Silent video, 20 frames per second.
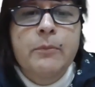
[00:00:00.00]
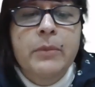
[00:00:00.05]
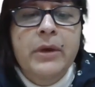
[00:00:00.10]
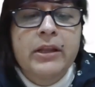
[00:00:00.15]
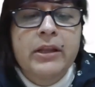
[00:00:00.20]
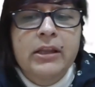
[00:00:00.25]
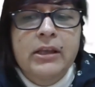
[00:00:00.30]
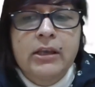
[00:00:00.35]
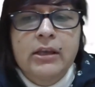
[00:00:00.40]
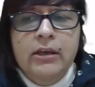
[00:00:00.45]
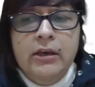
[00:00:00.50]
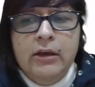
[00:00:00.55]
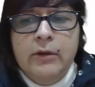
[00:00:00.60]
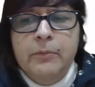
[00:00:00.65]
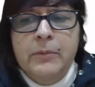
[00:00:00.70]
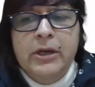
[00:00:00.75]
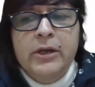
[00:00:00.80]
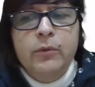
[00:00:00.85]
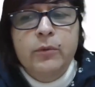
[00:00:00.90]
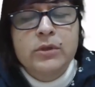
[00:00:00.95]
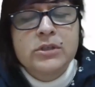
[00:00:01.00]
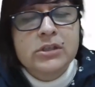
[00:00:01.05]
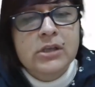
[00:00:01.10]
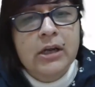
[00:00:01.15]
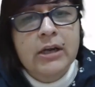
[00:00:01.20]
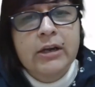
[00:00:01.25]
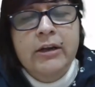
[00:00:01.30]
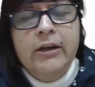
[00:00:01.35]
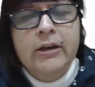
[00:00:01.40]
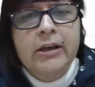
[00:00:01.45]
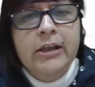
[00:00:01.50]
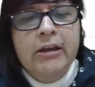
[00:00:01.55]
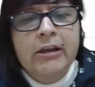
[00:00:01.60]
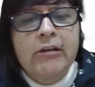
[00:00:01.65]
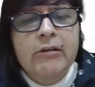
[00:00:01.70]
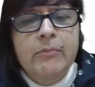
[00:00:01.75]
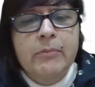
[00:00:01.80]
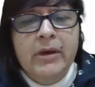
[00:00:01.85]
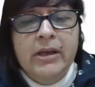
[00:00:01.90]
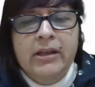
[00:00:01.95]
by the government, was
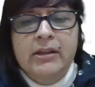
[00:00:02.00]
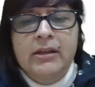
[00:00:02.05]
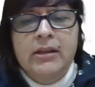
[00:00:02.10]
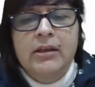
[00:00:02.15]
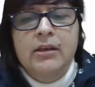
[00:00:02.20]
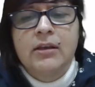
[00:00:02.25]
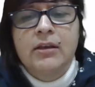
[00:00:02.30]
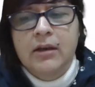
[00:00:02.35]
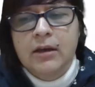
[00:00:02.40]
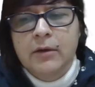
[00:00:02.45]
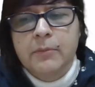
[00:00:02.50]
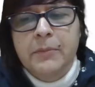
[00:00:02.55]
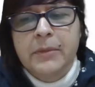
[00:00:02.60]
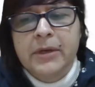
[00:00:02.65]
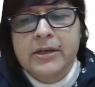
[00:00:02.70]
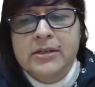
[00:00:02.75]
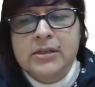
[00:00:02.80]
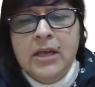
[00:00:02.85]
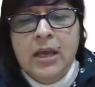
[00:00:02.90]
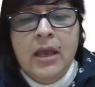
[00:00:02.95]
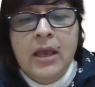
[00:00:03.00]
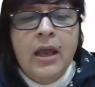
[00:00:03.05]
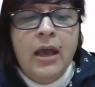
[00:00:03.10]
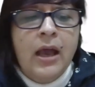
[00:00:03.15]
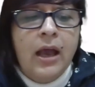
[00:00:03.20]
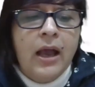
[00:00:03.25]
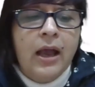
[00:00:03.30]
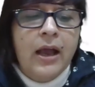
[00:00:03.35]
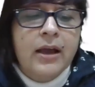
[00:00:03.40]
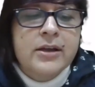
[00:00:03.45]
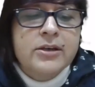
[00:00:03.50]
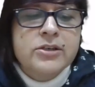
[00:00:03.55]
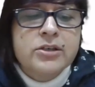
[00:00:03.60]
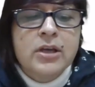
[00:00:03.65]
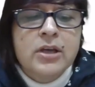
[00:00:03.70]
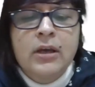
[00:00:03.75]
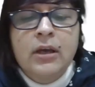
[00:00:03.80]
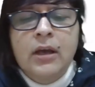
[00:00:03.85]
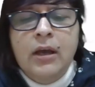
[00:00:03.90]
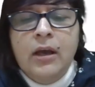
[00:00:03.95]
undertaken by the government,
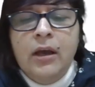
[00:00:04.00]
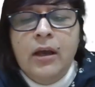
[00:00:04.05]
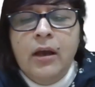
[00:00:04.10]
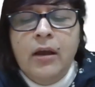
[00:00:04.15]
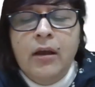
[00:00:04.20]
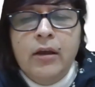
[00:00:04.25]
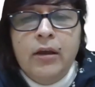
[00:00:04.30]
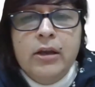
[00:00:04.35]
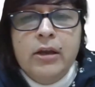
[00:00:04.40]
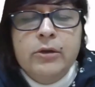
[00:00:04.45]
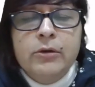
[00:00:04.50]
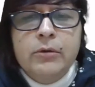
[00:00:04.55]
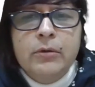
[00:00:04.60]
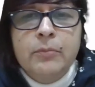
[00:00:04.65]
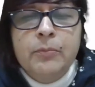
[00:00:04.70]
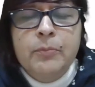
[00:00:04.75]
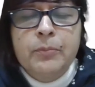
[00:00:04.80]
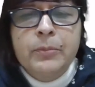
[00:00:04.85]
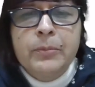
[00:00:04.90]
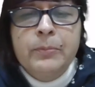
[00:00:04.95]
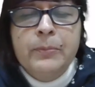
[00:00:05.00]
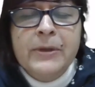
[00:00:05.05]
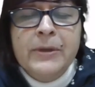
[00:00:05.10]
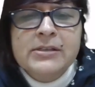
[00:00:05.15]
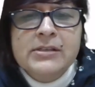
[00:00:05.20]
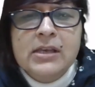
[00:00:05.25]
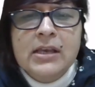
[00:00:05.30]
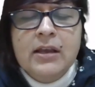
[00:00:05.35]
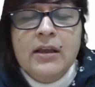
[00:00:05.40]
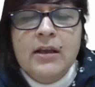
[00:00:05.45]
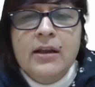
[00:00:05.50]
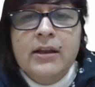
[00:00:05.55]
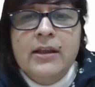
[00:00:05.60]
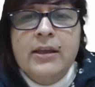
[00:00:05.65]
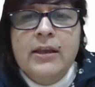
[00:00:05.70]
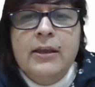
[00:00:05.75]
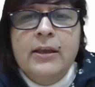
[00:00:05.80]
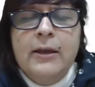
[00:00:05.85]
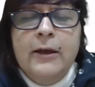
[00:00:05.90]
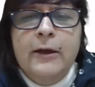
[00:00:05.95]
and it
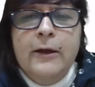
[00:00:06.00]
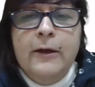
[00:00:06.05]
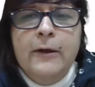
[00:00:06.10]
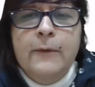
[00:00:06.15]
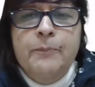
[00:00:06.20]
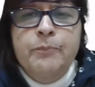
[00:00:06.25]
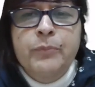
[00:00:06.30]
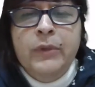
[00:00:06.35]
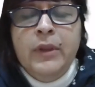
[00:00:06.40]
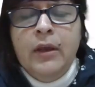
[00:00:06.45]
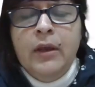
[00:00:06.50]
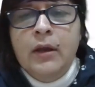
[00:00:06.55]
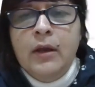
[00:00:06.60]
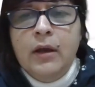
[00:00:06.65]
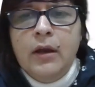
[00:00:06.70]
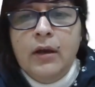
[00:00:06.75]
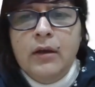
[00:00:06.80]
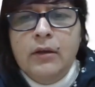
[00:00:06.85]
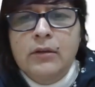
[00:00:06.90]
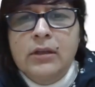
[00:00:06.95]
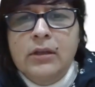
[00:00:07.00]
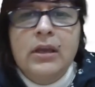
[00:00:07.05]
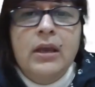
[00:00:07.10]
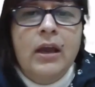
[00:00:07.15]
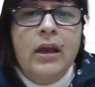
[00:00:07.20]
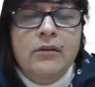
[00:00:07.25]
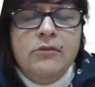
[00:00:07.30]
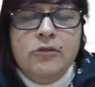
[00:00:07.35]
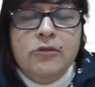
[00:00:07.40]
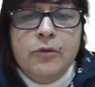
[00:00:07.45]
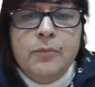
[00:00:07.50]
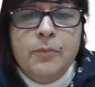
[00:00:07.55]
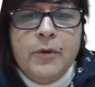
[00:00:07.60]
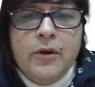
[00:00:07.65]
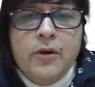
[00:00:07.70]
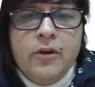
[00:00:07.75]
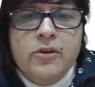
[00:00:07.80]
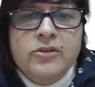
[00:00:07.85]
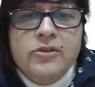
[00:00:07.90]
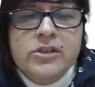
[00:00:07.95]
basically the
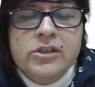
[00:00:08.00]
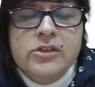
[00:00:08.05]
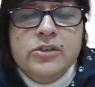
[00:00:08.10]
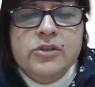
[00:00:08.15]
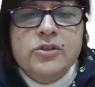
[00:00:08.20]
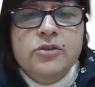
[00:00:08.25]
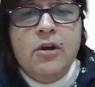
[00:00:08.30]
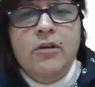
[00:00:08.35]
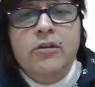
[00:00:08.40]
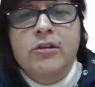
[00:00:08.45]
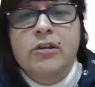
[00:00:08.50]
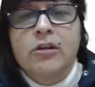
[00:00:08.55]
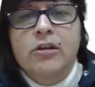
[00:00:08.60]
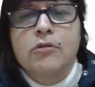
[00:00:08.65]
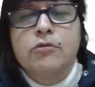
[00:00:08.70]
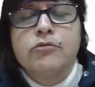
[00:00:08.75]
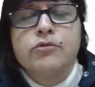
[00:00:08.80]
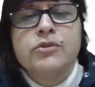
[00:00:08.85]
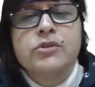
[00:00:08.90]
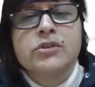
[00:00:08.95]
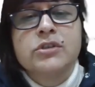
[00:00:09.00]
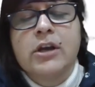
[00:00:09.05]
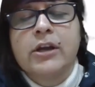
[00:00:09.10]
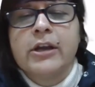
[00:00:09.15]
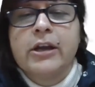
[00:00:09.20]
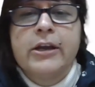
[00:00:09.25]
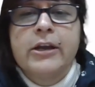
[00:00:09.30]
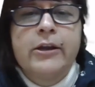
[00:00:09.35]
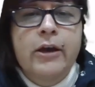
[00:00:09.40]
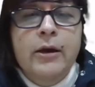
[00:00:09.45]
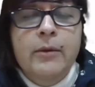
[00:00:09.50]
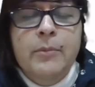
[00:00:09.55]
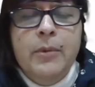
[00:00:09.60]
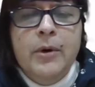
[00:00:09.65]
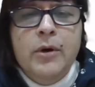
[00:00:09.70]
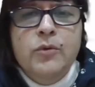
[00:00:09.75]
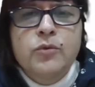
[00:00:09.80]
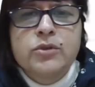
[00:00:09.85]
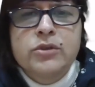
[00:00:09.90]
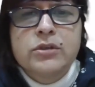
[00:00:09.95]
anthropologist or who studied
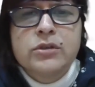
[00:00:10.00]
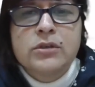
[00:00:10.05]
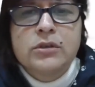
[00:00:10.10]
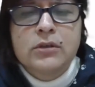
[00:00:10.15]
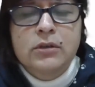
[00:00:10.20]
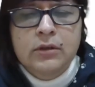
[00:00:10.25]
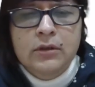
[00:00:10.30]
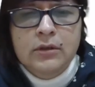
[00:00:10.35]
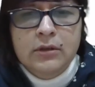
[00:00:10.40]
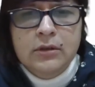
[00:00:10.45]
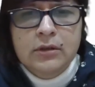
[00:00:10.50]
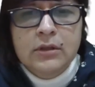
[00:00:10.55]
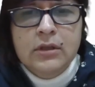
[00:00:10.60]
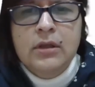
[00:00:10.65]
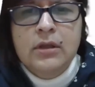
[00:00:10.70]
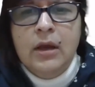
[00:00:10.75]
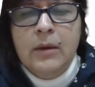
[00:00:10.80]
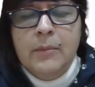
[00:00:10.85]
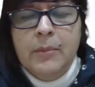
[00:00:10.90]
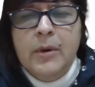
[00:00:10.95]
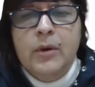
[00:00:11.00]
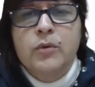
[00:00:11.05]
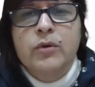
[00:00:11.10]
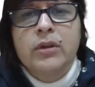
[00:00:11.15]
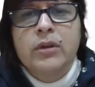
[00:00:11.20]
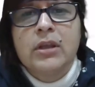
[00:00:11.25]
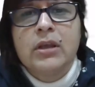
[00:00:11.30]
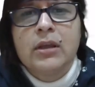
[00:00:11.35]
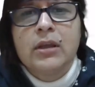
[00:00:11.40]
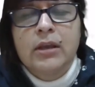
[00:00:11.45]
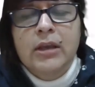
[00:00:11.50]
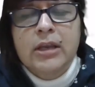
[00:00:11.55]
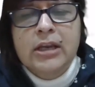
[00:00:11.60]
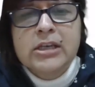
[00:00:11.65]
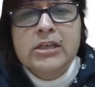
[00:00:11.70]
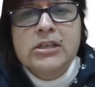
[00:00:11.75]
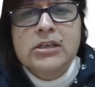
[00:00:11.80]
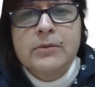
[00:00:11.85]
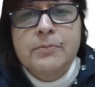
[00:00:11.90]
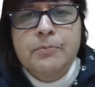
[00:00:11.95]
about the
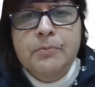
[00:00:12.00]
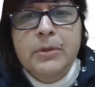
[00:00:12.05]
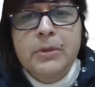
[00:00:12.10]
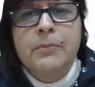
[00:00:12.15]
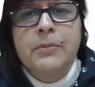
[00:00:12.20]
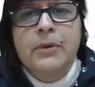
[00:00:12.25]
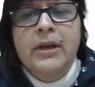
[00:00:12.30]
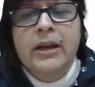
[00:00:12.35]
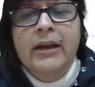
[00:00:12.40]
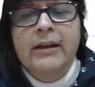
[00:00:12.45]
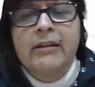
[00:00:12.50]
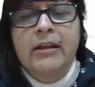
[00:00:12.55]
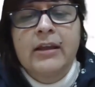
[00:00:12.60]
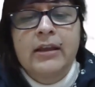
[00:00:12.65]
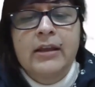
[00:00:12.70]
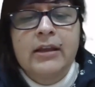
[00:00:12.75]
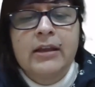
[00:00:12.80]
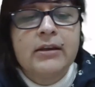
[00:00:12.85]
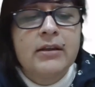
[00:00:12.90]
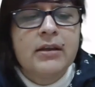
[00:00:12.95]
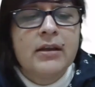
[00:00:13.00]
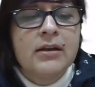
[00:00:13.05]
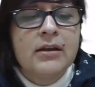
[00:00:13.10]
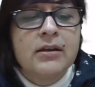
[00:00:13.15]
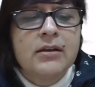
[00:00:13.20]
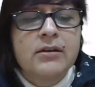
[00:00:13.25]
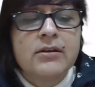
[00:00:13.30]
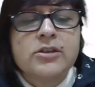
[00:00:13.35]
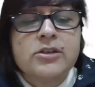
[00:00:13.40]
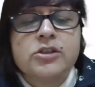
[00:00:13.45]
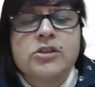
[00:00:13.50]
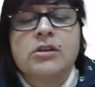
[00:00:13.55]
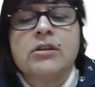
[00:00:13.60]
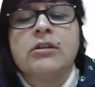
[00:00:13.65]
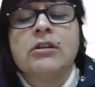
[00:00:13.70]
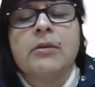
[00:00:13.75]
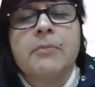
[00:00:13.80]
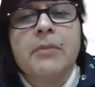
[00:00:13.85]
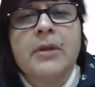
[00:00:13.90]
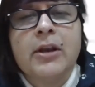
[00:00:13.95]
Indian people and the Indian culture,
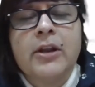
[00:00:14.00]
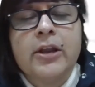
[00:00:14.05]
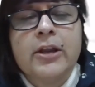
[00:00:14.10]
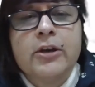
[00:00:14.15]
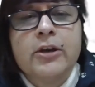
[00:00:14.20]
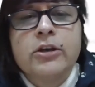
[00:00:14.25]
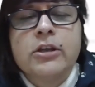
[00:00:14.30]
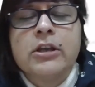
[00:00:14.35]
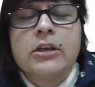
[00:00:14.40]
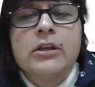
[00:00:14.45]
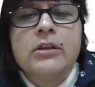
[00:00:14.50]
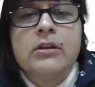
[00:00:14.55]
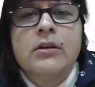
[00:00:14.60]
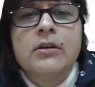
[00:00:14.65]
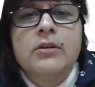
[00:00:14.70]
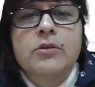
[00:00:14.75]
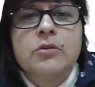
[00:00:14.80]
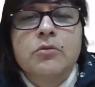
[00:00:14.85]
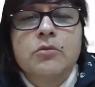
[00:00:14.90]
they belonged either